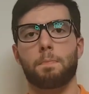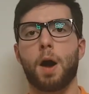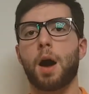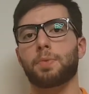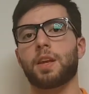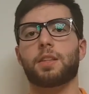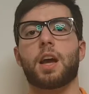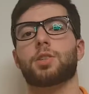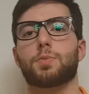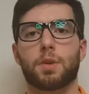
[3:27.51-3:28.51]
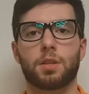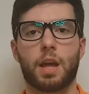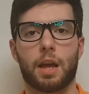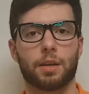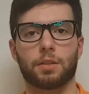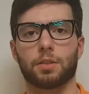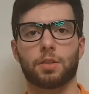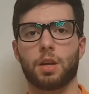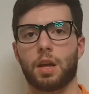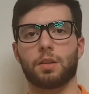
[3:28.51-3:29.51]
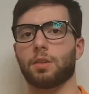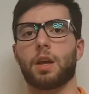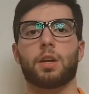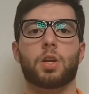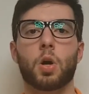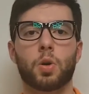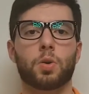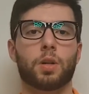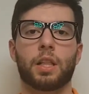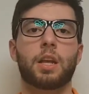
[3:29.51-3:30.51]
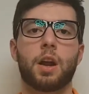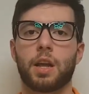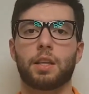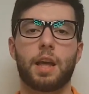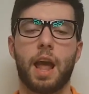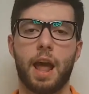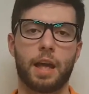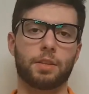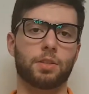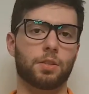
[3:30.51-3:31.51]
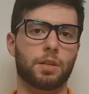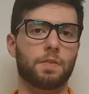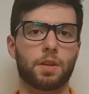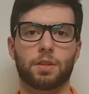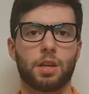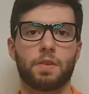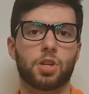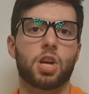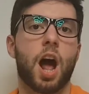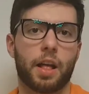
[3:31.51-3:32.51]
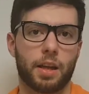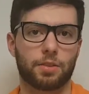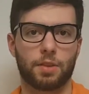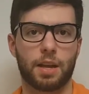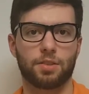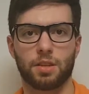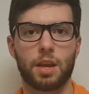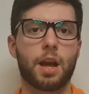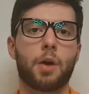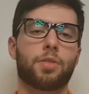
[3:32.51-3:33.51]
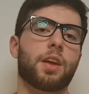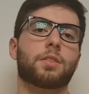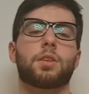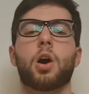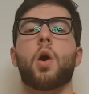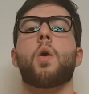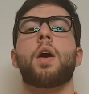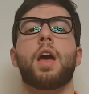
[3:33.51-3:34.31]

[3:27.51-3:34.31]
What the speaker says: pop the attachment and go clean on it and give it a shot and see how things go.